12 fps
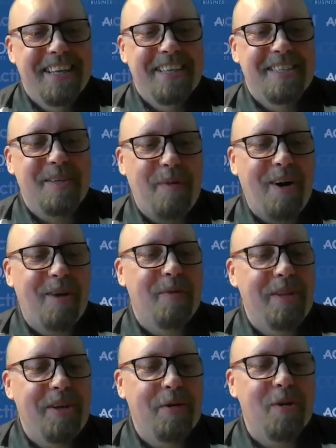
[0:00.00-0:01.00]
So, Martin,
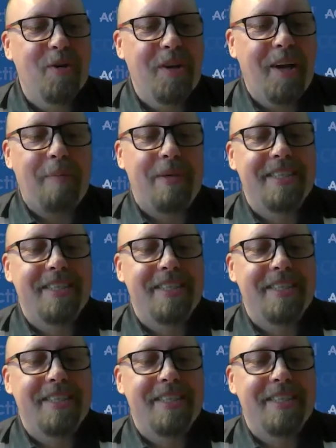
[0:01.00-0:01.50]
when you're growing up,